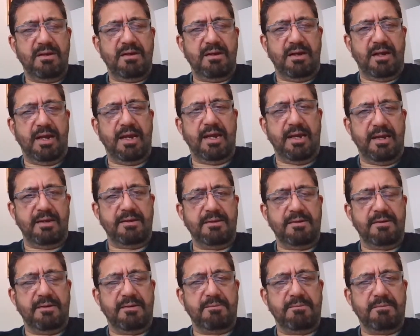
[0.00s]
hand,
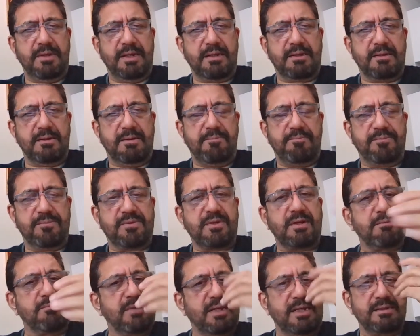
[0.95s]
like
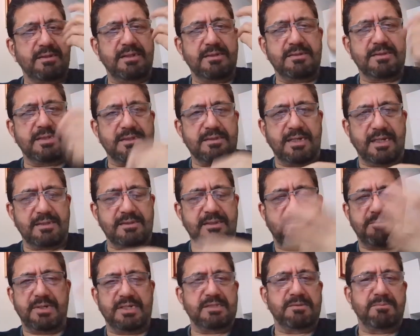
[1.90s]
it's just like
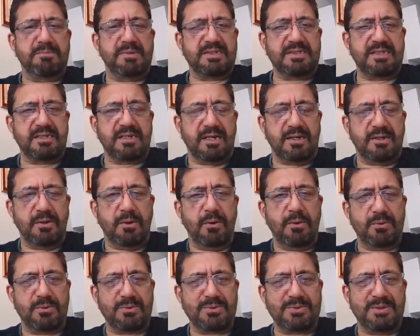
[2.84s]
somebody's missing a
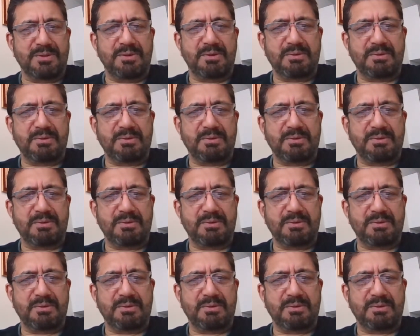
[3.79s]
nose,